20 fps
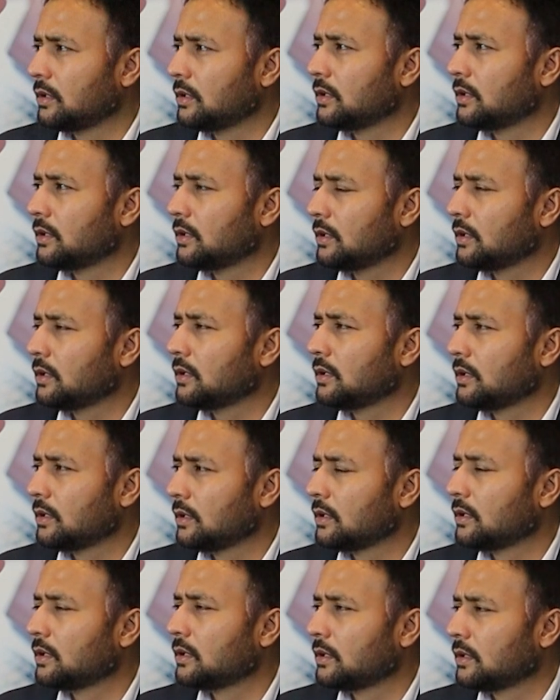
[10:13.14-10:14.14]

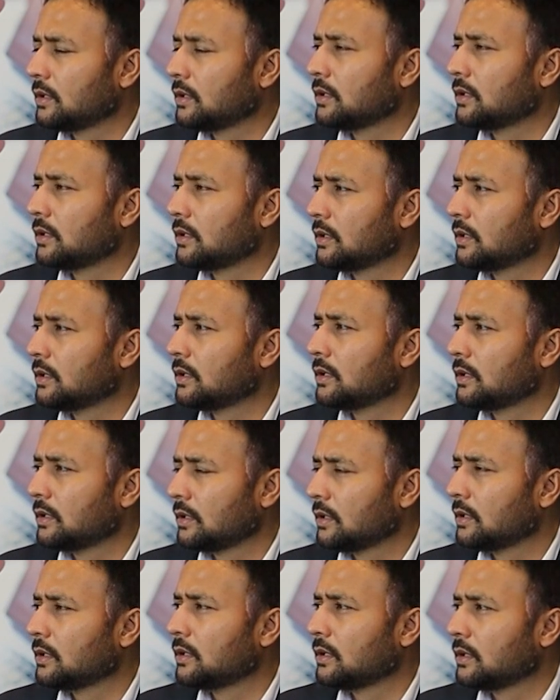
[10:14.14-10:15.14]

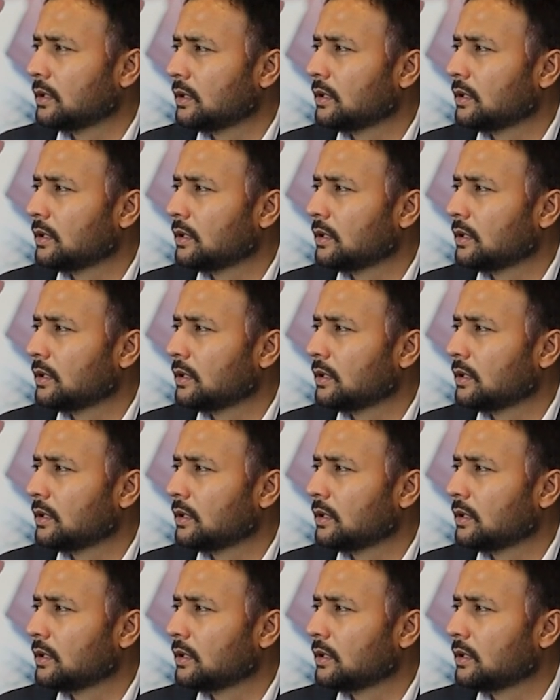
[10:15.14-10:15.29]
(not speaking)